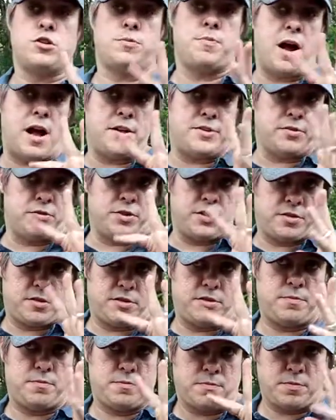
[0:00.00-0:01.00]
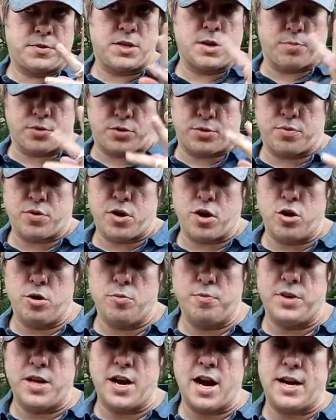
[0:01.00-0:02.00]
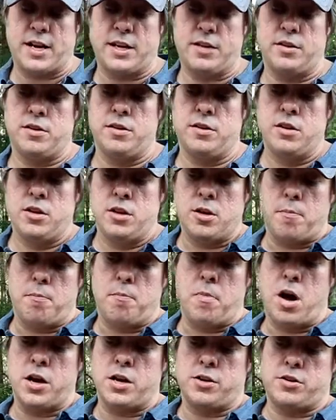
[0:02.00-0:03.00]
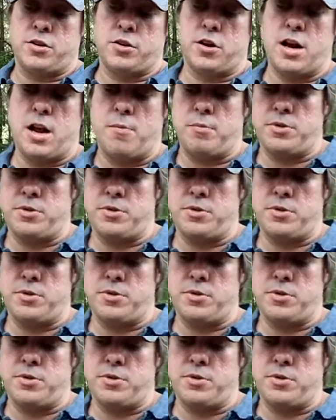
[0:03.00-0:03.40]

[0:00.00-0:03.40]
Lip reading: spots on this temperature probe that I can monitor, and I'm